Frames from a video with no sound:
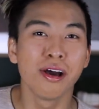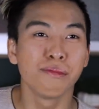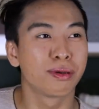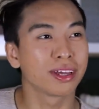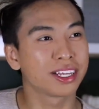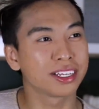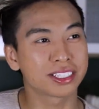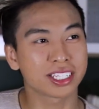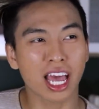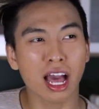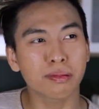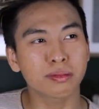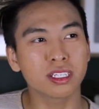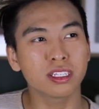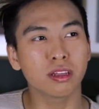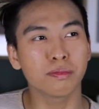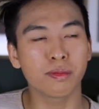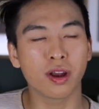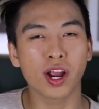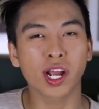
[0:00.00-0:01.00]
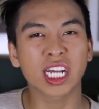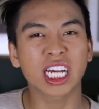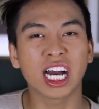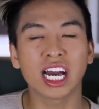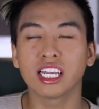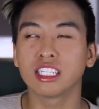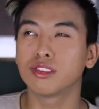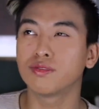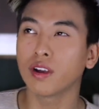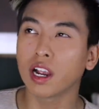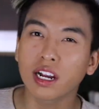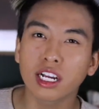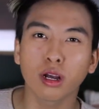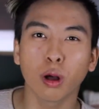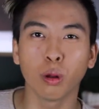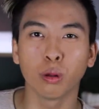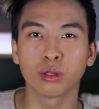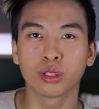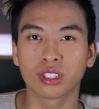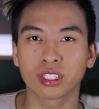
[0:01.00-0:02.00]
because Captain America is very
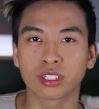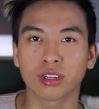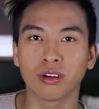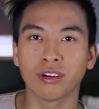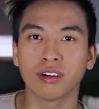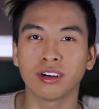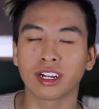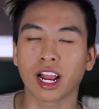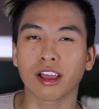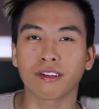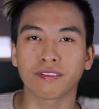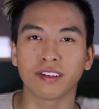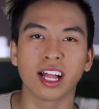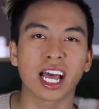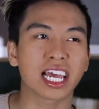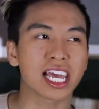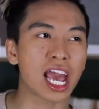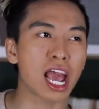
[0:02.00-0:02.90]
old school, and I feel like